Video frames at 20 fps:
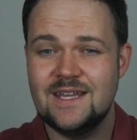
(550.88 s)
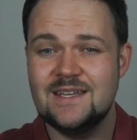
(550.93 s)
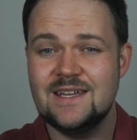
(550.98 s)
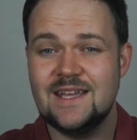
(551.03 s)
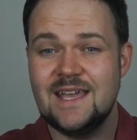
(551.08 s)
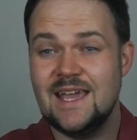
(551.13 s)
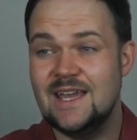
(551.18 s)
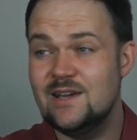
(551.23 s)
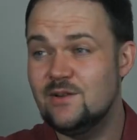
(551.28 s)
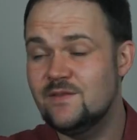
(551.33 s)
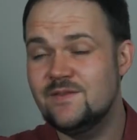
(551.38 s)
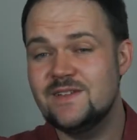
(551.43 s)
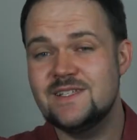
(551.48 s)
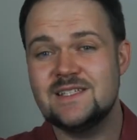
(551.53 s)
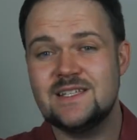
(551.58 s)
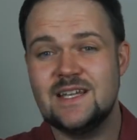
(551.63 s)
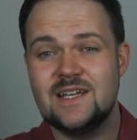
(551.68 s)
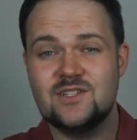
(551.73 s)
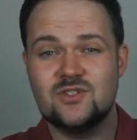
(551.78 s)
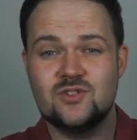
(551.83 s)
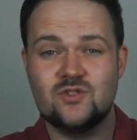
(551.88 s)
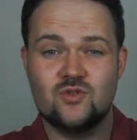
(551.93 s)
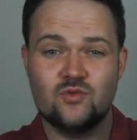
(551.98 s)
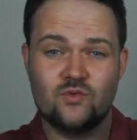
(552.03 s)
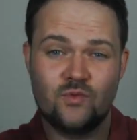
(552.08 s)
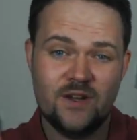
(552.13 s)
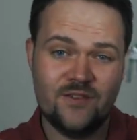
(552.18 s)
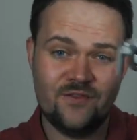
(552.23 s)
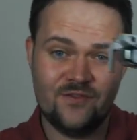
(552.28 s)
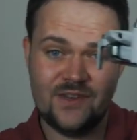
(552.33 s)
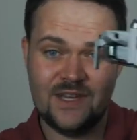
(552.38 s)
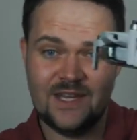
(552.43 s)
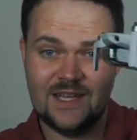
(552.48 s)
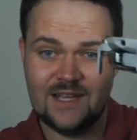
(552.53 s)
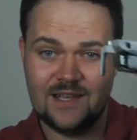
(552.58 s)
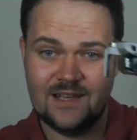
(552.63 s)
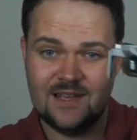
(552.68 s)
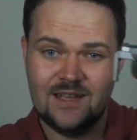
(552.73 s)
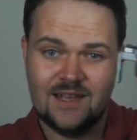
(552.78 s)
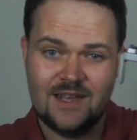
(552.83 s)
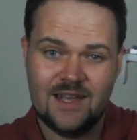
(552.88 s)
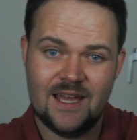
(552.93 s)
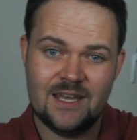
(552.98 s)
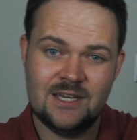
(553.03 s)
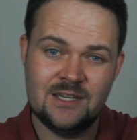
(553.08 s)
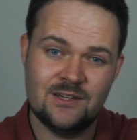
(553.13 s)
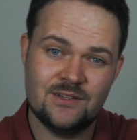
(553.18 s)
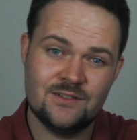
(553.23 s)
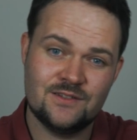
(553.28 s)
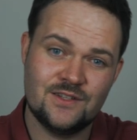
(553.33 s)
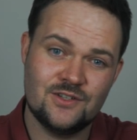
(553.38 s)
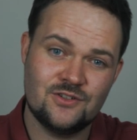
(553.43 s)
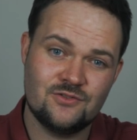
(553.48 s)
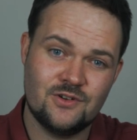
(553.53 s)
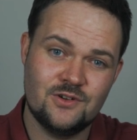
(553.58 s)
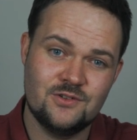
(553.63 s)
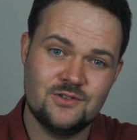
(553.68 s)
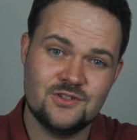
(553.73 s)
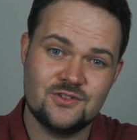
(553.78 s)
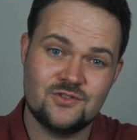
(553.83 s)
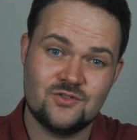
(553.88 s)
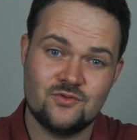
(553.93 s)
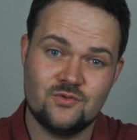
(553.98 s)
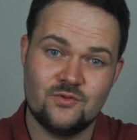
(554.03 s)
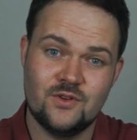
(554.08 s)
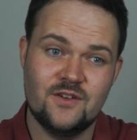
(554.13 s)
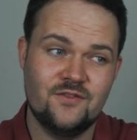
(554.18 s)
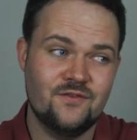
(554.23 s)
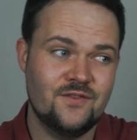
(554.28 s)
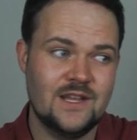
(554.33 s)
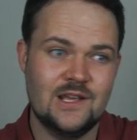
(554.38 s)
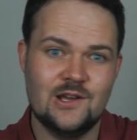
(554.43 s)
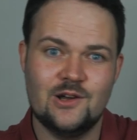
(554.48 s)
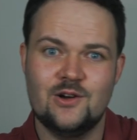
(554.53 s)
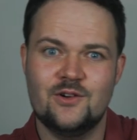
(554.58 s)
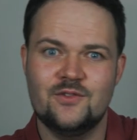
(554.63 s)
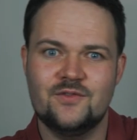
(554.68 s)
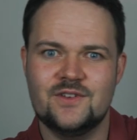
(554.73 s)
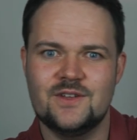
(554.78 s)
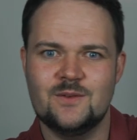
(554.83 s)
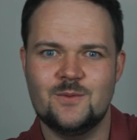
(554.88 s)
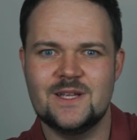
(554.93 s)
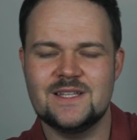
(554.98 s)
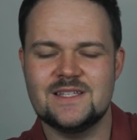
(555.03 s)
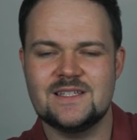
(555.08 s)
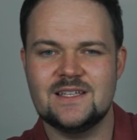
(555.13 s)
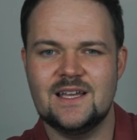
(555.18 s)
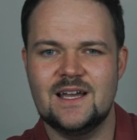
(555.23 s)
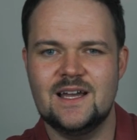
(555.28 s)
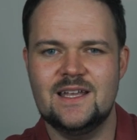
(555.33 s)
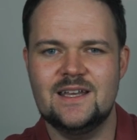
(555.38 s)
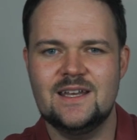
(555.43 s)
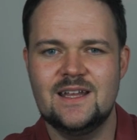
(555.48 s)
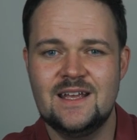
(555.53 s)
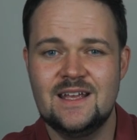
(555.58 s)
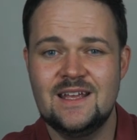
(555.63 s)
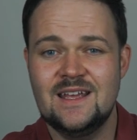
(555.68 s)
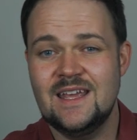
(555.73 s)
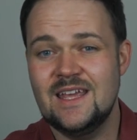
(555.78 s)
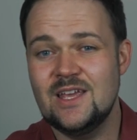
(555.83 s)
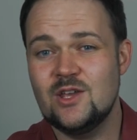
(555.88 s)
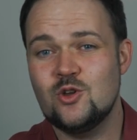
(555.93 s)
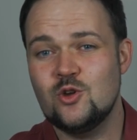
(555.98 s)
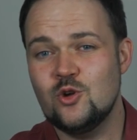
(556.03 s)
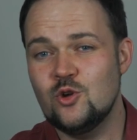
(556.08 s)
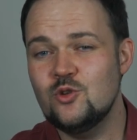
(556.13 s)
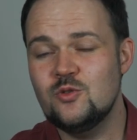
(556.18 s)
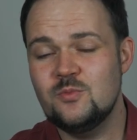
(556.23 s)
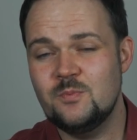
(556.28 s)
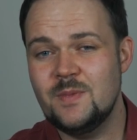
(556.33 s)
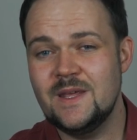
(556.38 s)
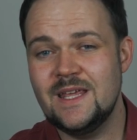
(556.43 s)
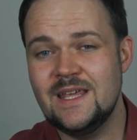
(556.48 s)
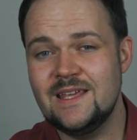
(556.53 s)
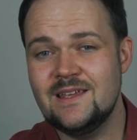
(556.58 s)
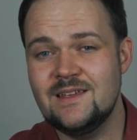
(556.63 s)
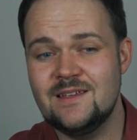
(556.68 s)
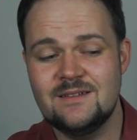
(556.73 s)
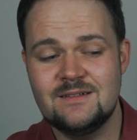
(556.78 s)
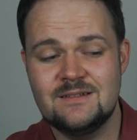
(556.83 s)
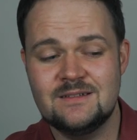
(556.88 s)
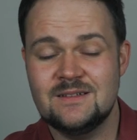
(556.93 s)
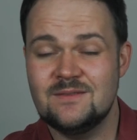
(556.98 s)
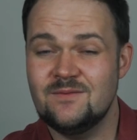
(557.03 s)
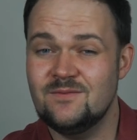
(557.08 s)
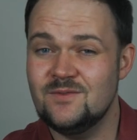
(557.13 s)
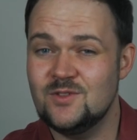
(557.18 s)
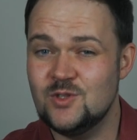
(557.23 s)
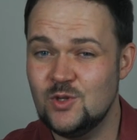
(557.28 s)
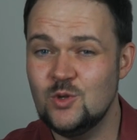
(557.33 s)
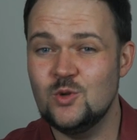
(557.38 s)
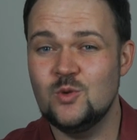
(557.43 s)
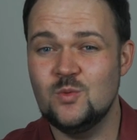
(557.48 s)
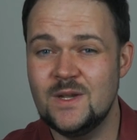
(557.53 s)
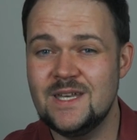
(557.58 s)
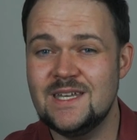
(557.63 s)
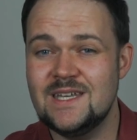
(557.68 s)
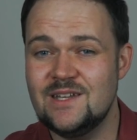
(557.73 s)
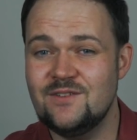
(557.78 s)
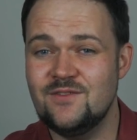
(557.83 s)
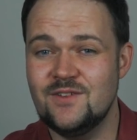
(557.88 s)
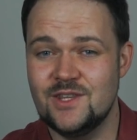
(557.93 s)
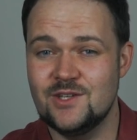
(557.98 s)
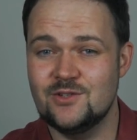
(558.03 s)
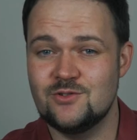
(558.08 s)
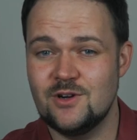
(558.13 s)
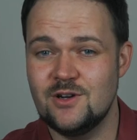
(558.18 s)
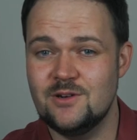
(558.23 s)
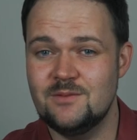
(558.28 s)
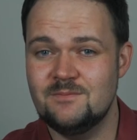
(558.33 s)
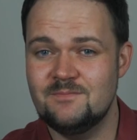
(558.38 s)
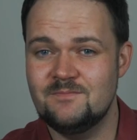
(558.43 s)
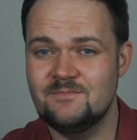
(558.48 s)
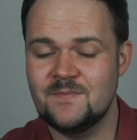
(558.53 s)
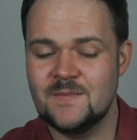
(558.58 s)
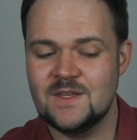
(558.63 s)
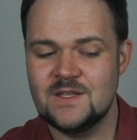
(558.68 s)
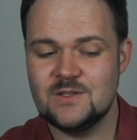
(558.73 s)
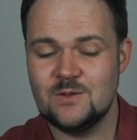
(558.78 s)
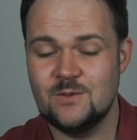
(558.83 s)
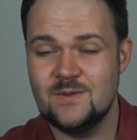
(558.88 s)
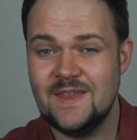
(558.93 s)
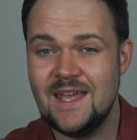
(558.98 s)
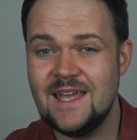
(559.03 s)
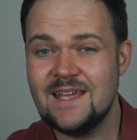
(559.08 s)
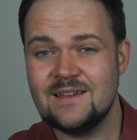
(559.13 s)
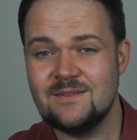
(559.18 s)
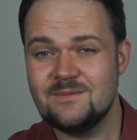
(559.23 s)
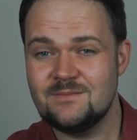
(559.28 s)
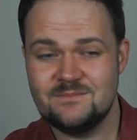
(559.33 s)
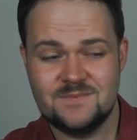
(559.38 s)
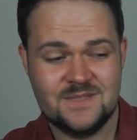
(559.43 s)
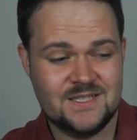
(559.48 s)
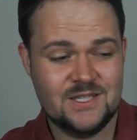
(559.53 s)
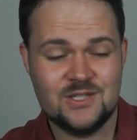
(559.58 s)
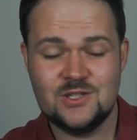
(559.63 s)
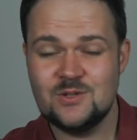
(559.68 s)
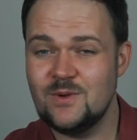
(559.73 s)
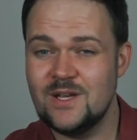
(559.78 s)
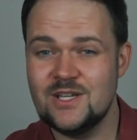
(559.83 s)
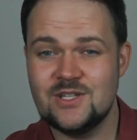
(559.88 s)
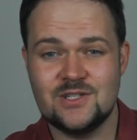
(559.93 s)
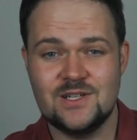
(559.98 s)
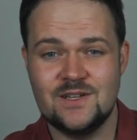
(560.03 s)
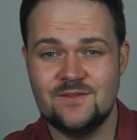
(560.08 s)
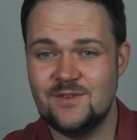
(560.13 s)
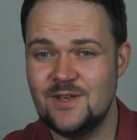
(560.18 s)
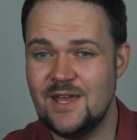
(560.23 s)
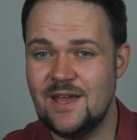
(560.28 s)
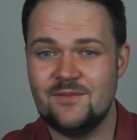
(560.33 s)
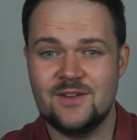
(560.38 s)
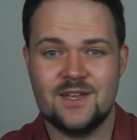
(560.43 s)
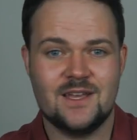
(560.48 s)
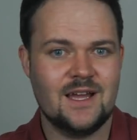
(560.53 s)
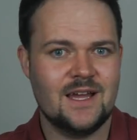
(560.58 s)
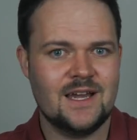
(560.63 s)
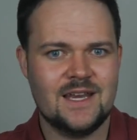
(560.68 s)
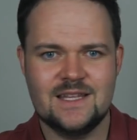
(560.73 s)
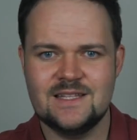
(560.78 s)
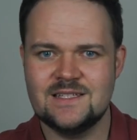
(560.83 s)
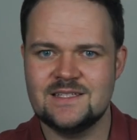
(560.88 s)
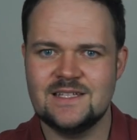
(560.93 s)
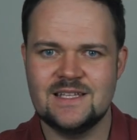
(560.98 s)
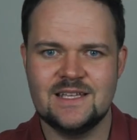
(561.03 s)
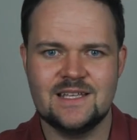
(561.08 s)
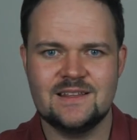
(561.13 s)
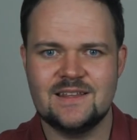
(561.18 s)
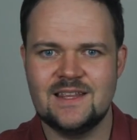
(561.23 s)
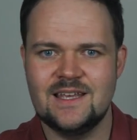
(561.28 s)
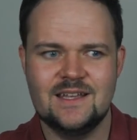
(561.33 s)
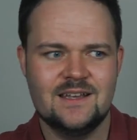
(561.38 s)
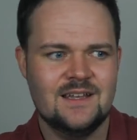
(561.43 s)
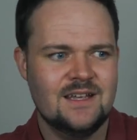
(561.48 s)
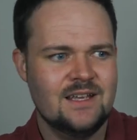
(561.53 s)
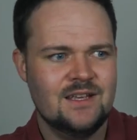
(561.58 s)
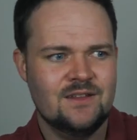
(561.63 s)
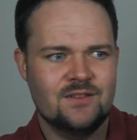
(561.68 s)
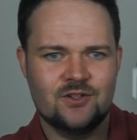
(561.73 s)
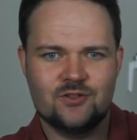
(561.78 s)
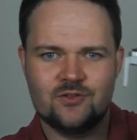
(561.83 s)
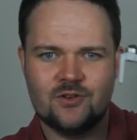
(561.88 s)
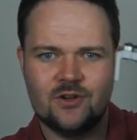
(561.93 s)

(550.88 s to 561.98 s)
indicator if it starts drifting and you notice the drone just drifting off to one side, it could be too windy for the drone. So in that situation, if you have a gut instinct that the